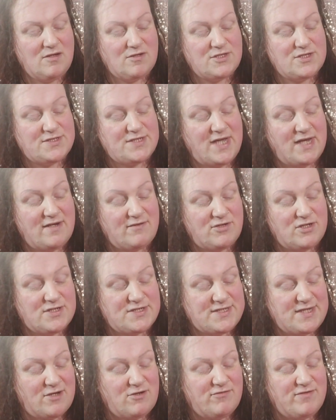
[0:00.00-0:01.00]
Just saying, I've got to
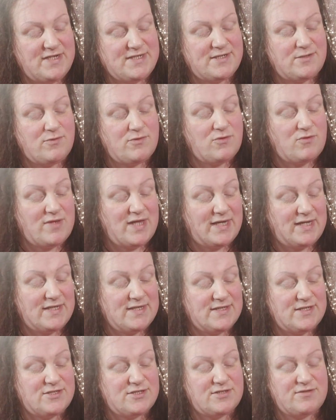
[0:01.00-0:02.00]
say already, with all that
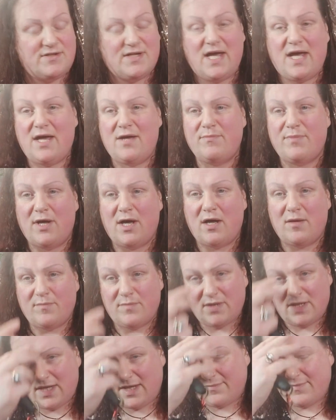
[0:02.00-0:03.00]
conditioner and hair balm,